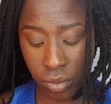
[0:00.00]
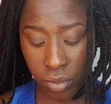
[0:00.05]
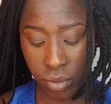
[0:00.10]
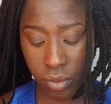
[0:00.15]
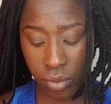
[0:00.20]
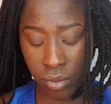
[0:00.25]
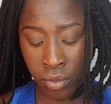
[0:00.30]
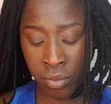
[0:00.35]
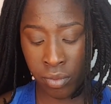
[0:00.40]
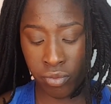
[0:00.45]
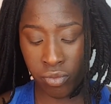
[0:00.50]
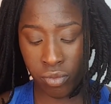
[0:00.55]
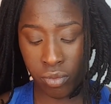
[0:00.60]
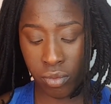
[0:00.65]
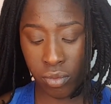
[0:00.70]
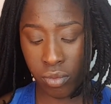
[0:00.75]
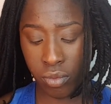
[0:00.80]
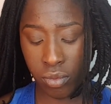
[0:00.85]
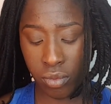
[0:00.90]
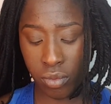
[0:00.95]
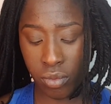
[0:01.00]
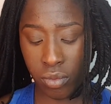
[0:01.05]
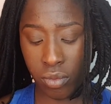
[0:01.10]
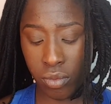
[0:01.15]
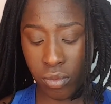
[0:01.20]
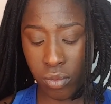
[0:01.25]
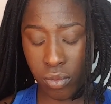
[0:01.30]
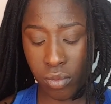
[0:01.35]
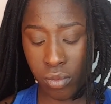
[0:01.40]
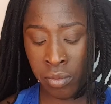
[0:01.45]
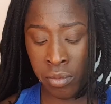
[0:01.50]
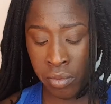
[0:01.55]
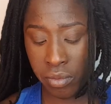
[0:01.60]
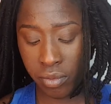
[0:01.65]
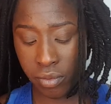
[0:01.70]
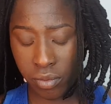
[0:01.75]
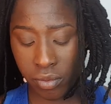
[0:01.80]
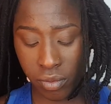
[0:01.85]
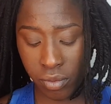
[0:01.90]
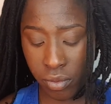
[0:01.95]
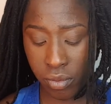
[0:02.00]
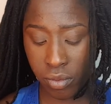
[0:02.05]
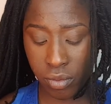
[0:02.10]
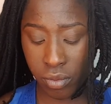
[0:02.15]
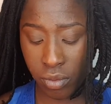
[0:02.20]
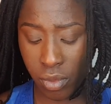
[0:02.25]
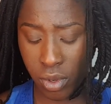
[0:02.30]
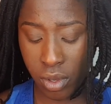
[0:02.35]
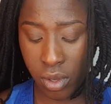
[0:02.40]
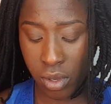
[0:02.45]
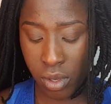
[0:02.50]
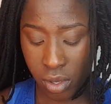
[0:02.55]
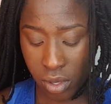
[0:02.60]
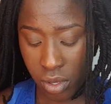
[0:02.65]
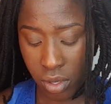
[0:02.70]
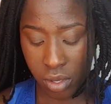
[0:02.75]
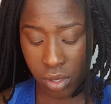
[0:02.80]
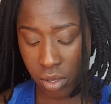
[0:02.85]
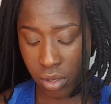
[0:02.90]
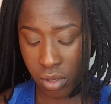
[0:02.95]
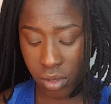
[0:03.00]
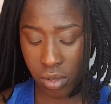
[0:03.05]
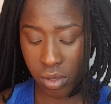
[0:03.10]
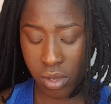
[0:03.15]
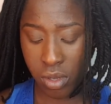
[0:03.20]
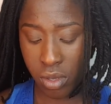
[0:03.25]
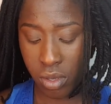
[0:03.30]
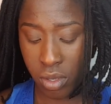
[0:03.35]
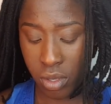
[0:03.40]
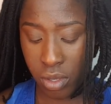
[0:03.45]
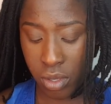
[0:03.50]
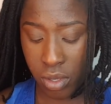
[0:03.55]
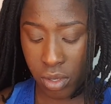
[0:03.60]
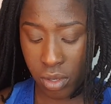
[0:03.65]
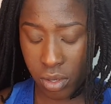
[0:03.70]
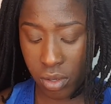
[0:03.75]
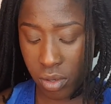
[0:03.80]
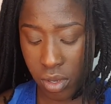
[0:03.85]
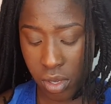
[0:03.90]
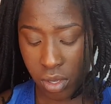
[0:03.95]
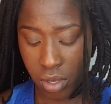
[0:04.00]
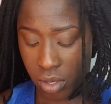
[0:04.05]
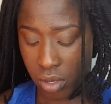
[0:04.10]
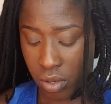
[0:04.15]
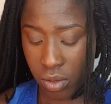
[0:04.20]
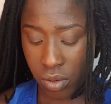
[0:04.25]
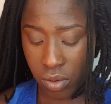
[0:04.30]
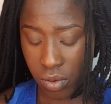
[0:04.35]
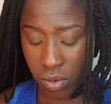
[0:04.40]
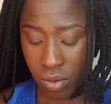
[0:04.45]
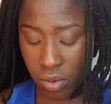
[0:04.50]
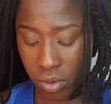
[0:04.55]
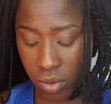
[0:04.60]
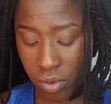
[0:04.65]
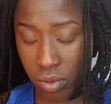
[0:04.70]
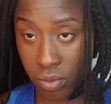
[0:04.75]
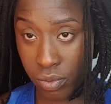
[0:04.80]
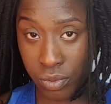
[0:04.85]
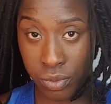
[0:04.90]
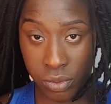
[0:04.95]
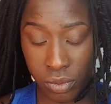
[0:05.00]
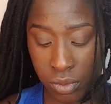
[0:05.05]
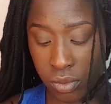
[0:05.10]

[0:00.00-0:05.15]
and lay them side by side and kind of